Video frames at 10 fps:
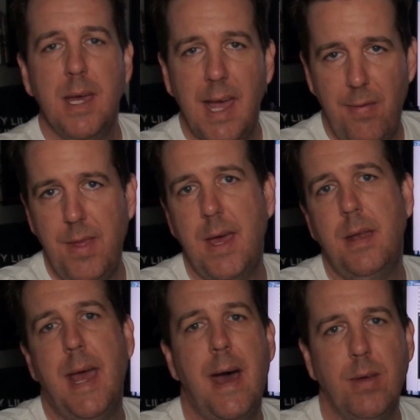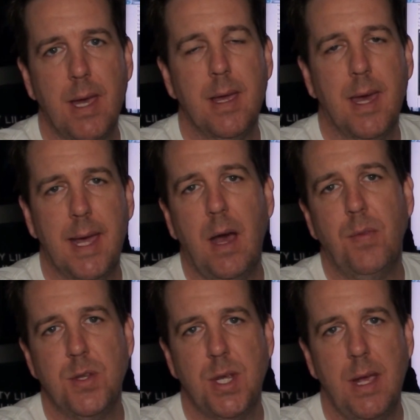and then having it kick out
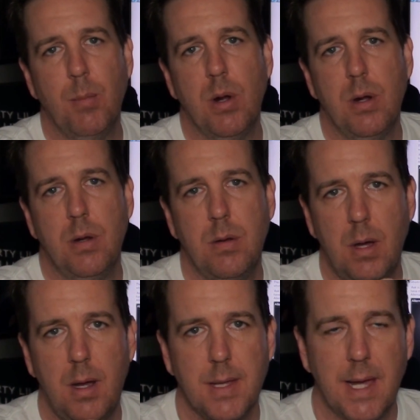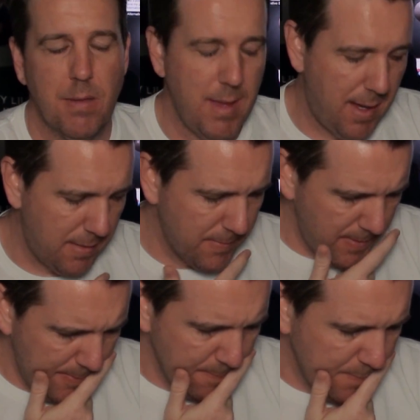the chamber uh, like that.
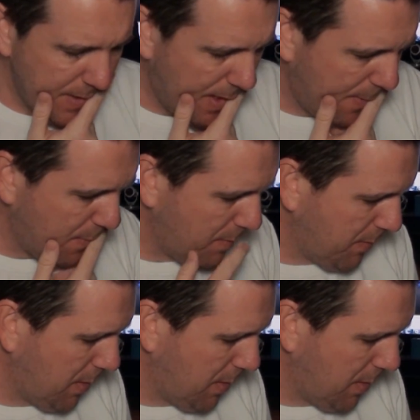Um,